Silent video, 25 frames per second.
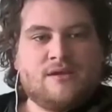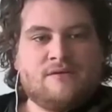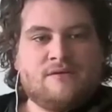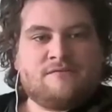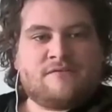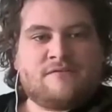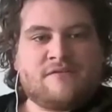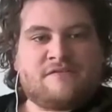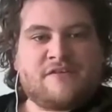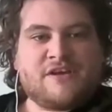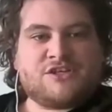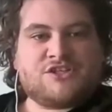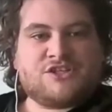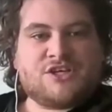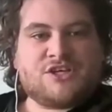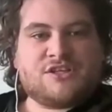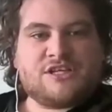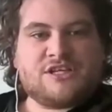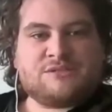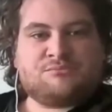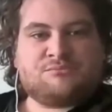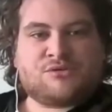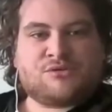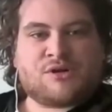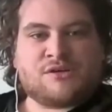For Fisher,
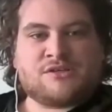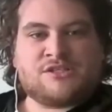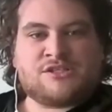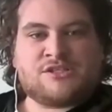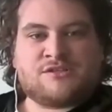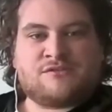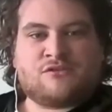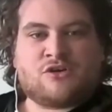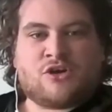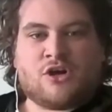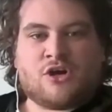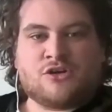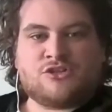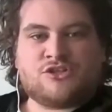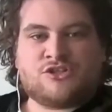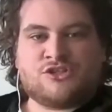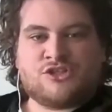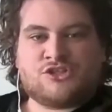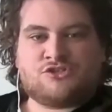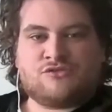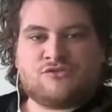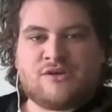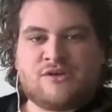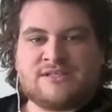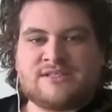this process of
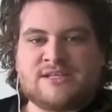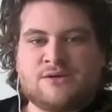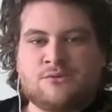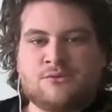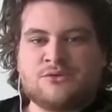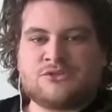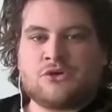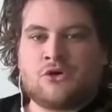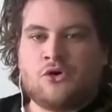consciousness raising was